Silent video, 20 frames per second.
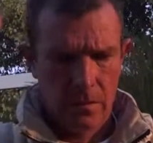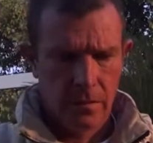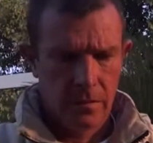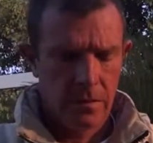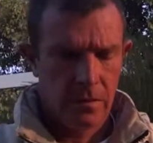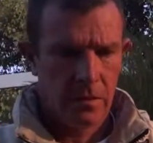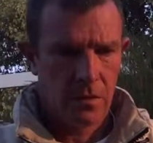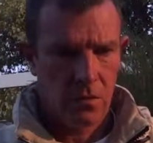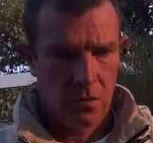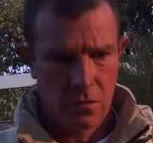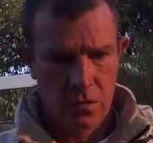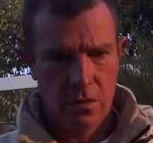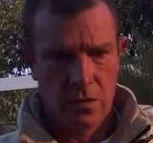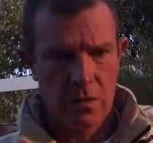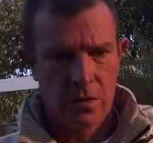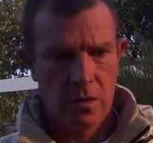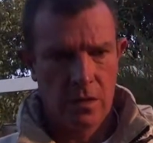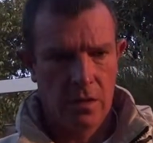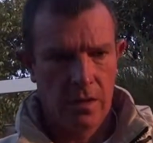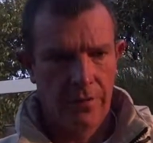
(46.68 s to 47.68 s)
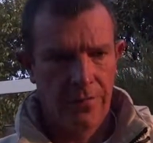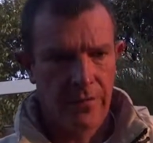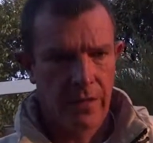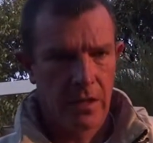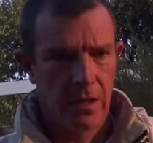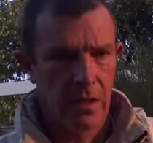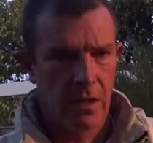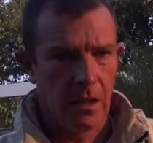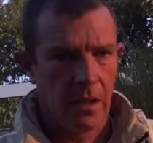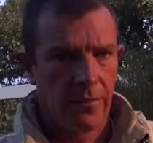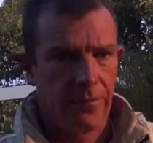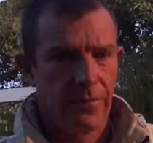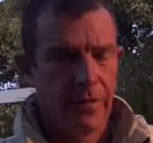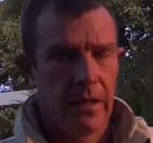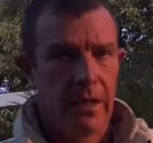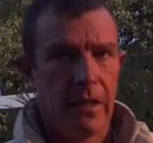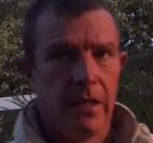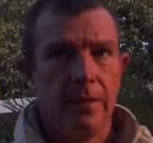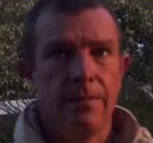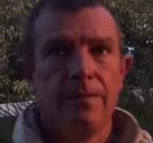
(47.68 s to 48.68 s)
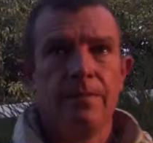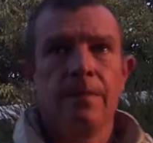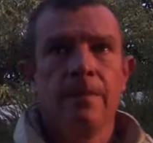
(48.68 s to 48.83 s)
it's also a South African guy, Freddy.